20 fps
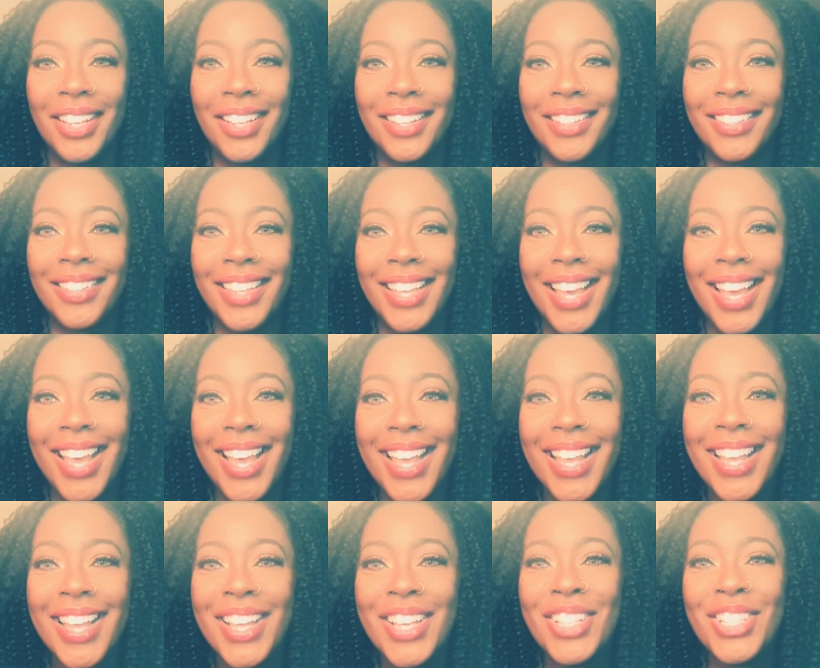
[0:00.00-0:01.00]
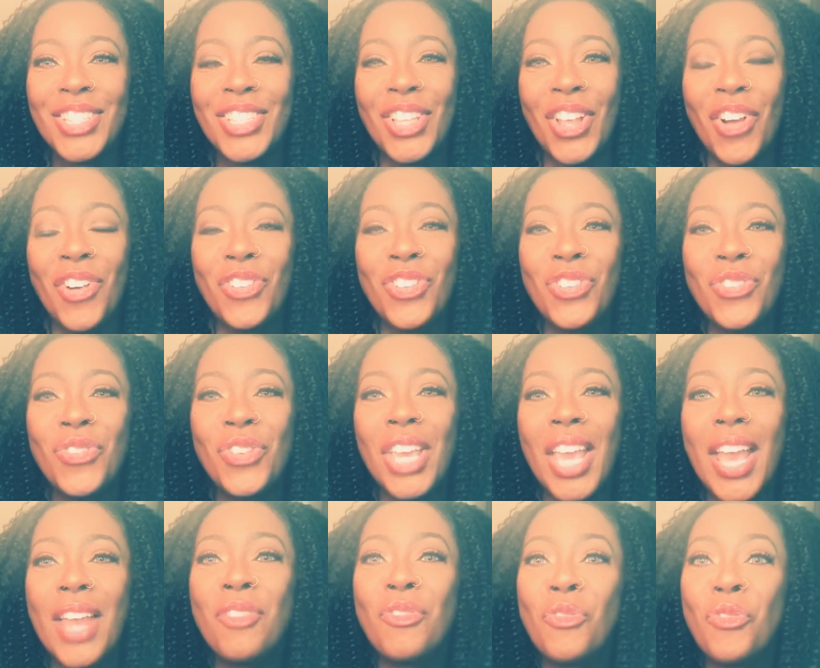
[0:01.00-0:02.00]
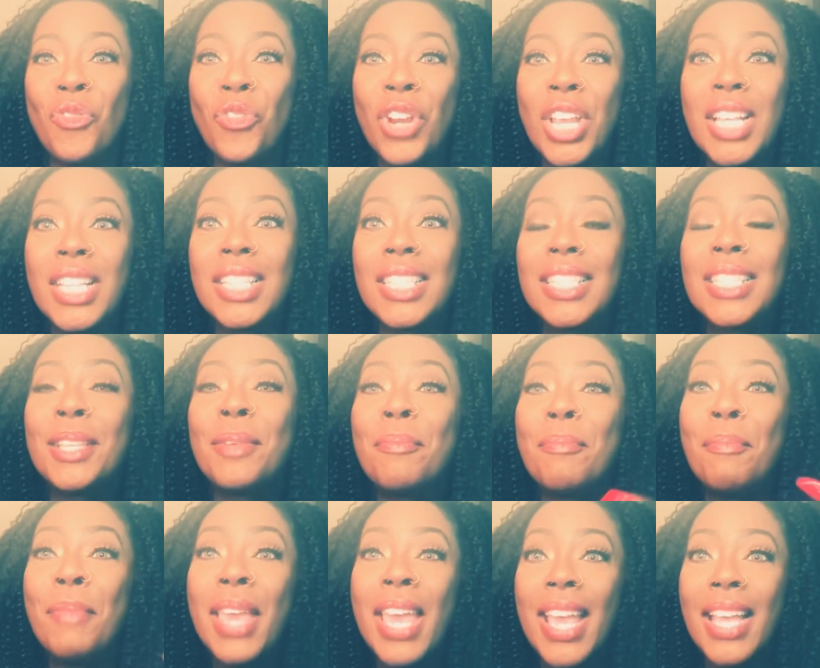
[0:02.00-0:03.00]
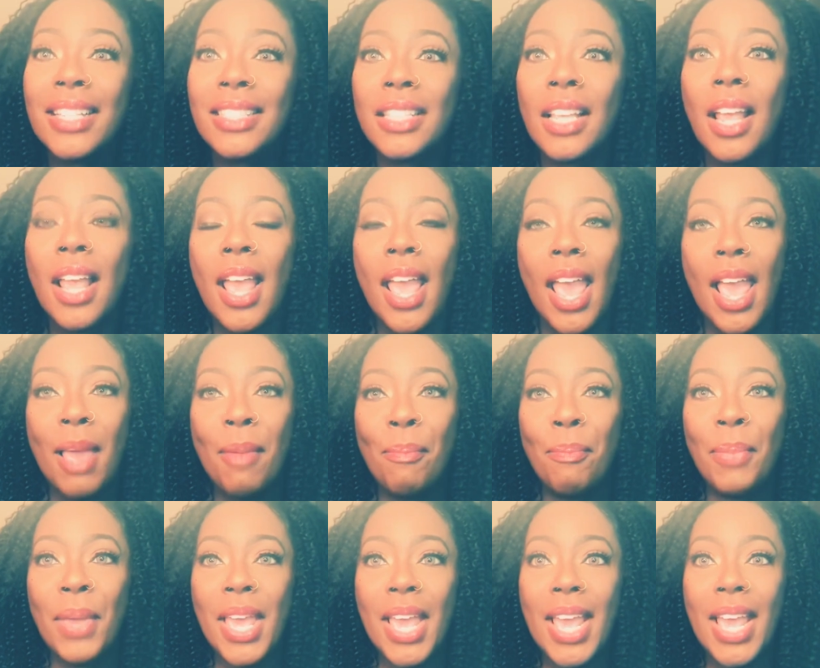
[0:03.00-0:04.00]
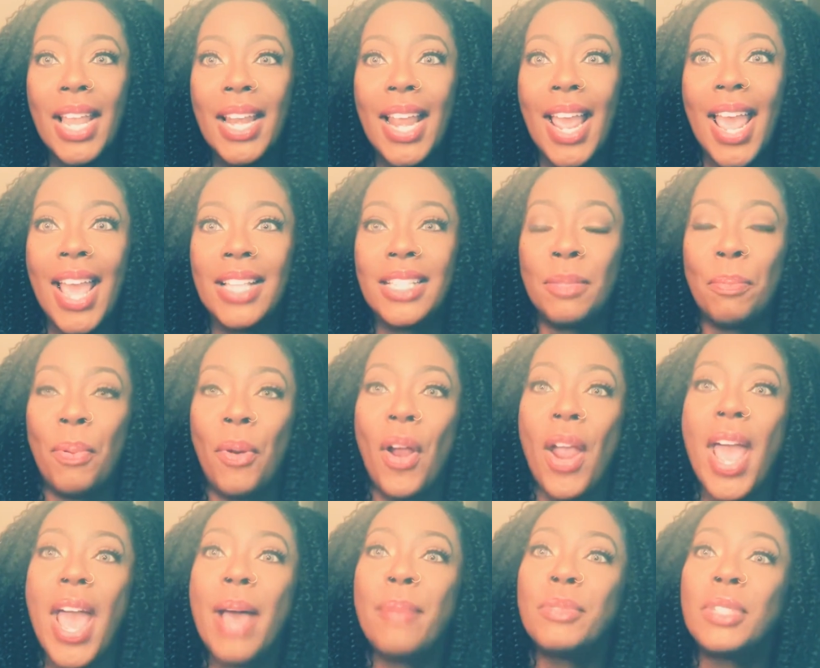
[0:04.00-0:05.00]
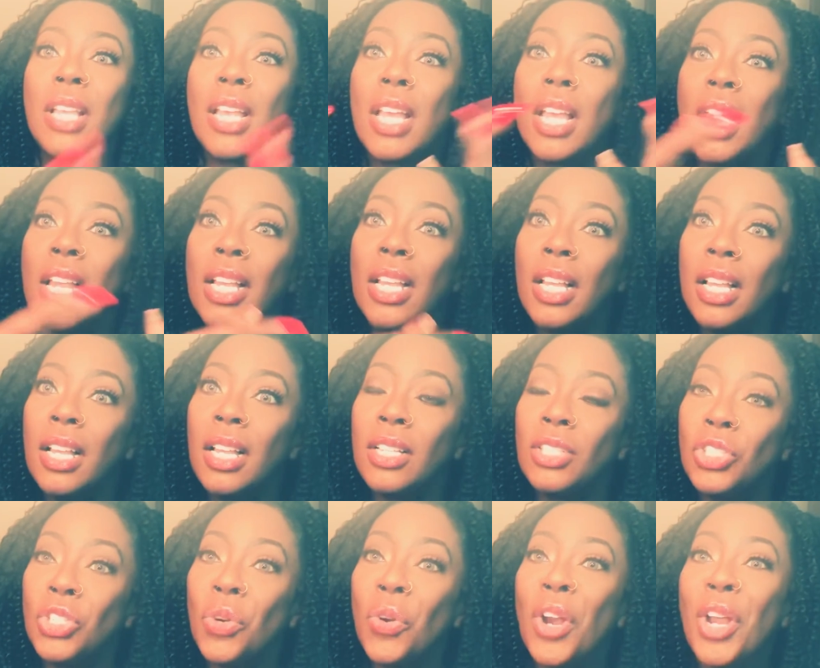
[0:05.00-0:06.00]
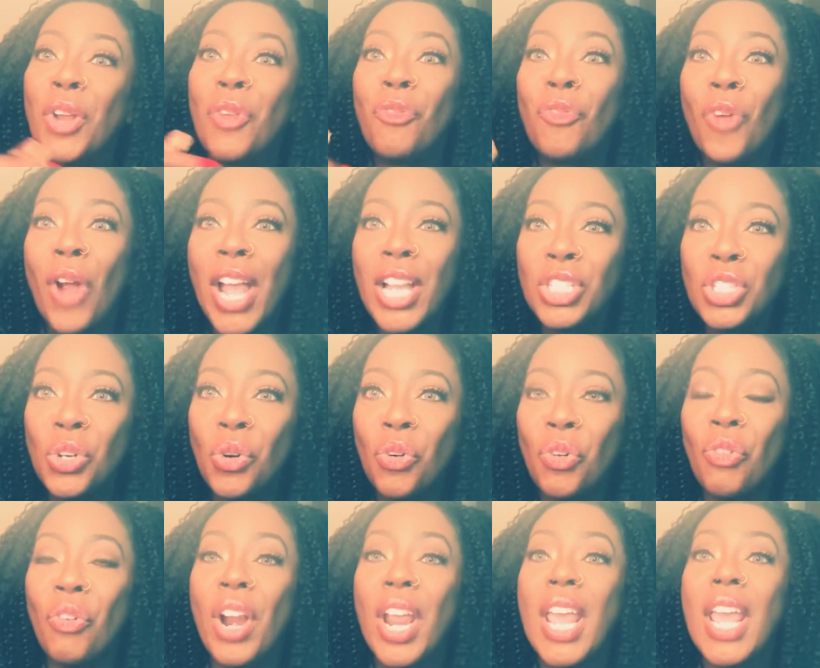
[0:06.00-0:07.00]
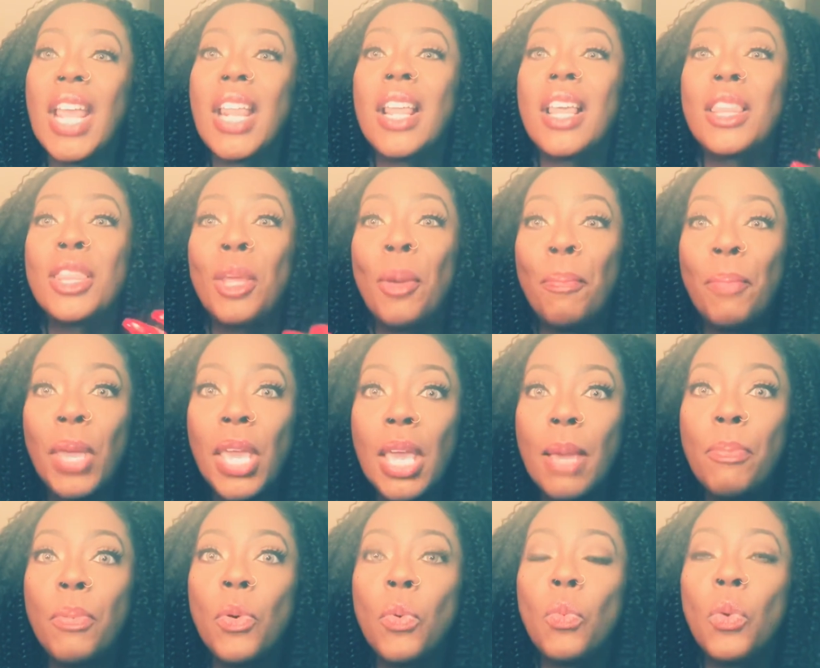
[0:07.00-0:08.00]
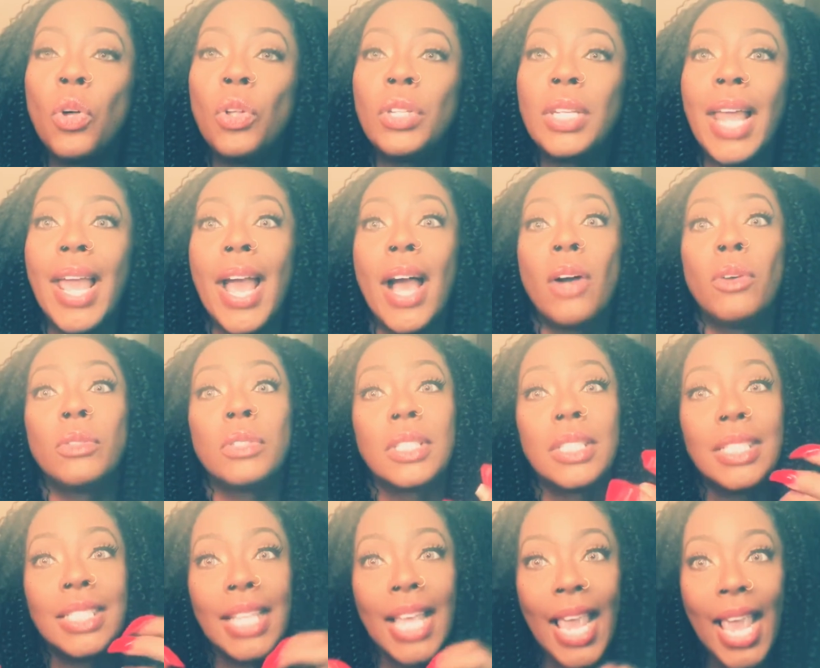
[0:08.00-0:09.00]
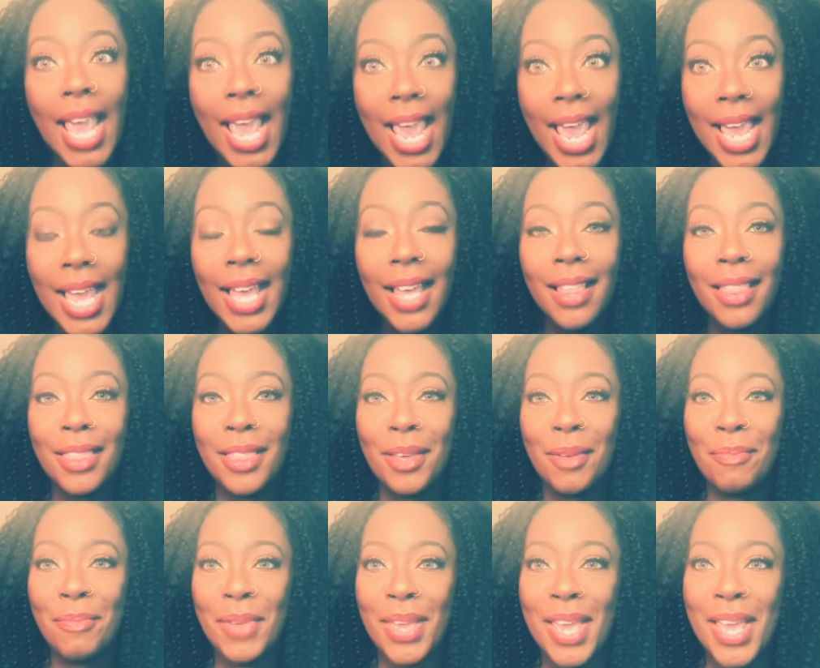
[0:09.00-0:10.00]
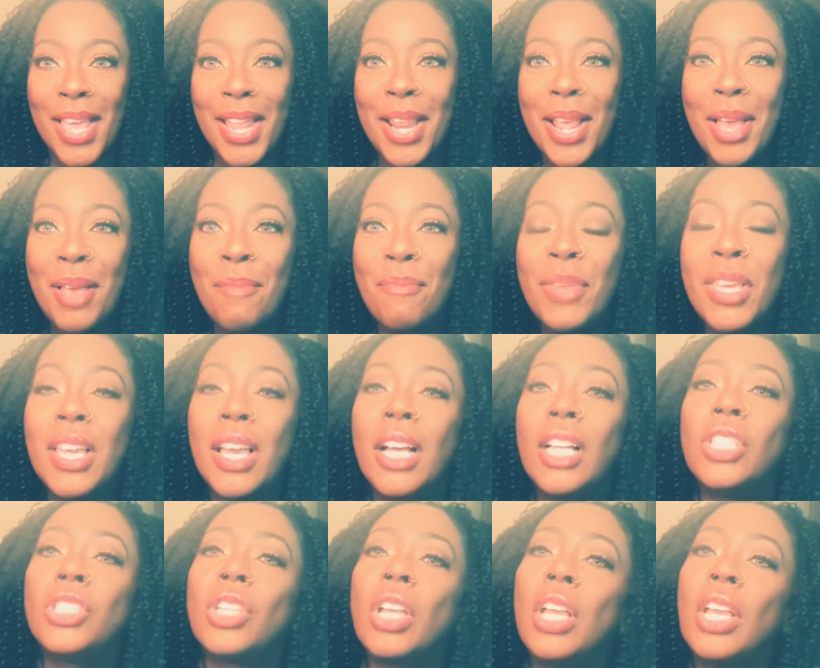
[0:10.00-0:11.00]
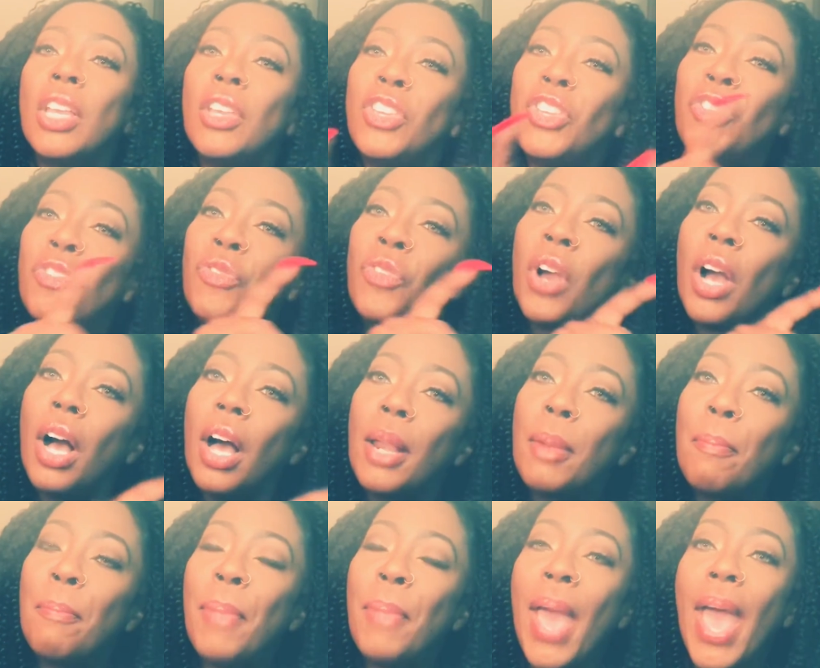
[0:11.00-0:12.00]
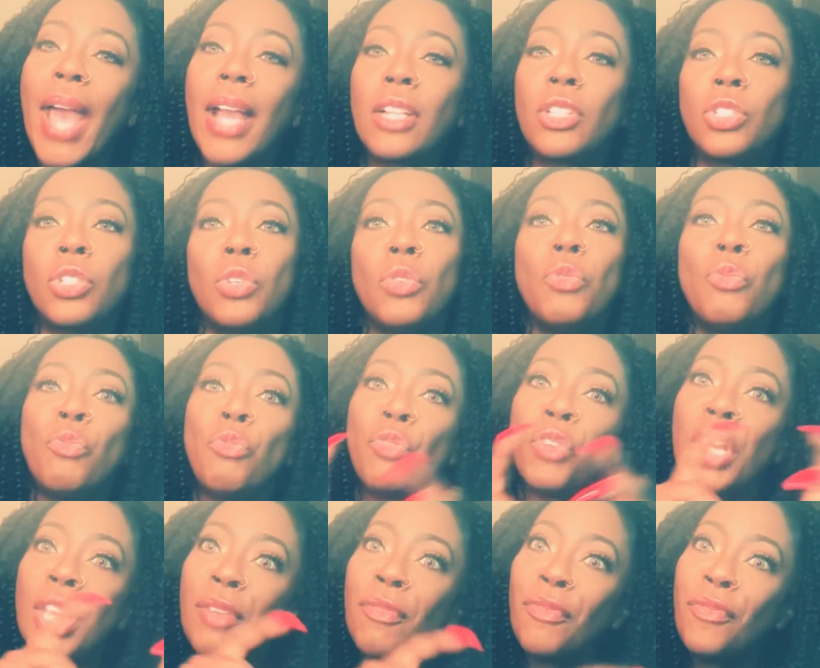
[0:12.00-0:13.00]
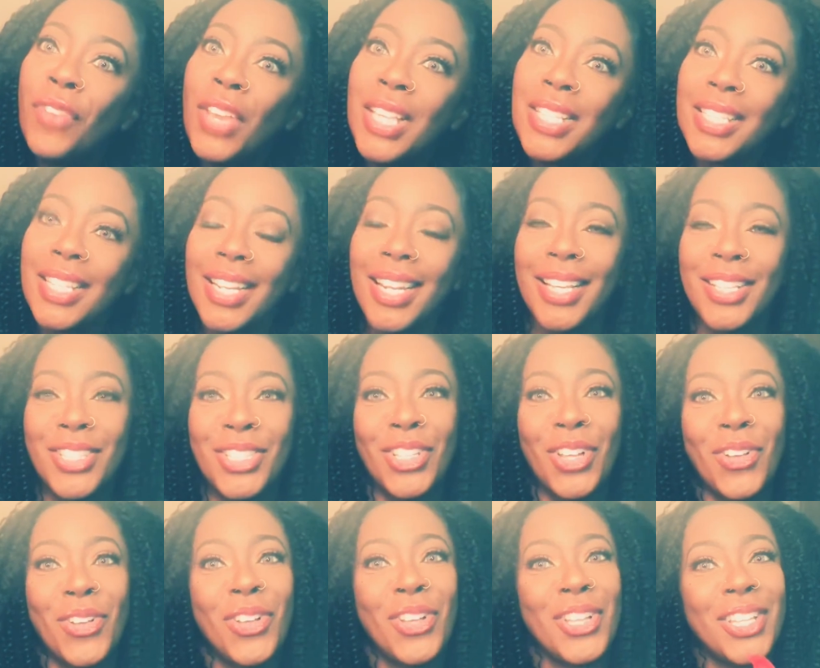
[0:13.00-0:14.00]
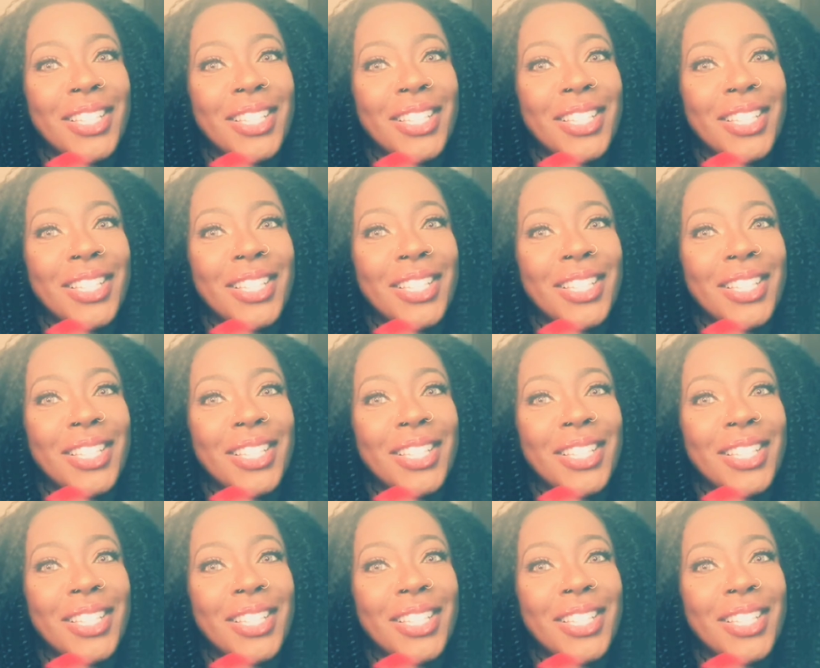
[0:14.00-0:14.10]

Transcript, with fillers: okay? So you can resubmit a bid, and perhaps during retrograde, the people will now take the bid because you've gone back to revisit it. So